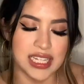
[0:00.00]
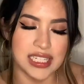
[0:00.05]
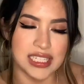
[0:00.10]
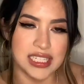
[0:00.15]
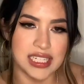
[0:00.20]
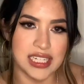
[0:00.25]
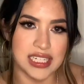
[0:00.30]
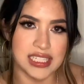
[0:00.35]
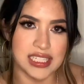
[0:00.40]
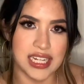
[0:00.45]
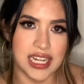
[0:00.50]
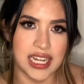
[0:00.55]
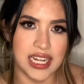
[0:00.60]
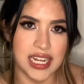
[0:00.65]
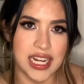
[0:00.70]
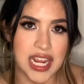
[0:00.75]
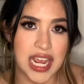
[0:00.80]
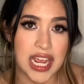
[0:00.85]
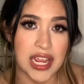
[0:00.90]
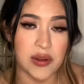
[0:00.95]

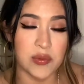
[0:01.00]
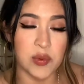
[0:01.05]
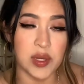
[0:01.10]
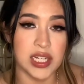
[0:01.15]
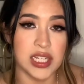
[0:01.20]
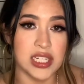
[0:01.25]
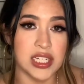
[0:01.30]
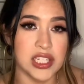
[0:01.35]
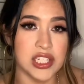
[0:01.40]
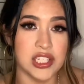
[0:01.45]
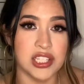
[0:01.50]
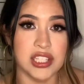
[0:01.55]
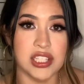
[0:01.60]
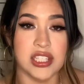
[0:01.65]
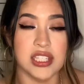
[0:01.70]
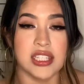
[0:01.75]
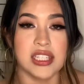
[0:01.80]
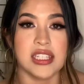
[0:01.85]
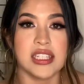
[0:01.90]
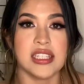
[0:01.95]
Today, I wanted to
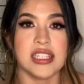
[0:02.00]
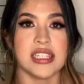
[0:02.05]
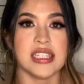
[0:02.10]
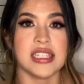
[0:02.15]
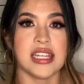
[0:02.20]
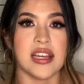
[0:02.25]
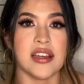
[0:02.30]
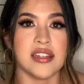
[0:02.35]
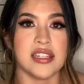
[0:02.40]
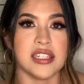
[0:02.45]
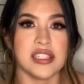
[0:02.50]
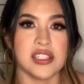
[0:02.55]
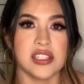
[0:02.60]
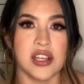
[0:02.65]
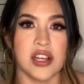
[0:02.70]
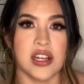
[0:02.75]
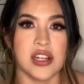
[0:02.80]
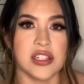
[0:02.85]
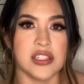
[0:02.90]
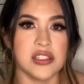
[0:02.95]
just sit down and
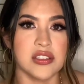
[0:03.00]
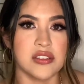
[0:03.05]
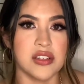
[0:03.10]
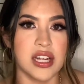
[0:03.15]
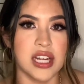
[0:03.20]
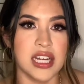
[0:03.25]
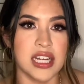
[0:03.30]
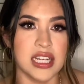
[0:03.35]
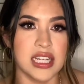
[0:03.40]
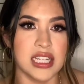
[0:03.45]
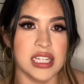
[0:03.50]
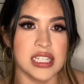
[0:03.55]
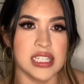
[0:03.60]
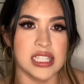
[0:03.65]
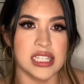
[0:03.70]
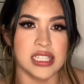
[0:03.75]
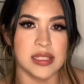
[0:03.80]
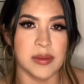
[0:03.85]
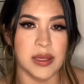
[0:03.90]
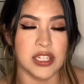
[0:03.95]
talk to you guys,
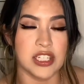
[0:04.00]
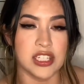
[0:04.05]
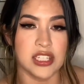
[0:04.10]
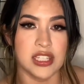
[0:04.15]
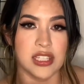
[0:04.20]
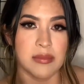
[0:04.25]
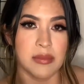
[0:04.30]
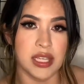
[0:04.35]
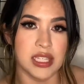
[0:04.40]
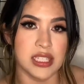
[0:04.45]
especially my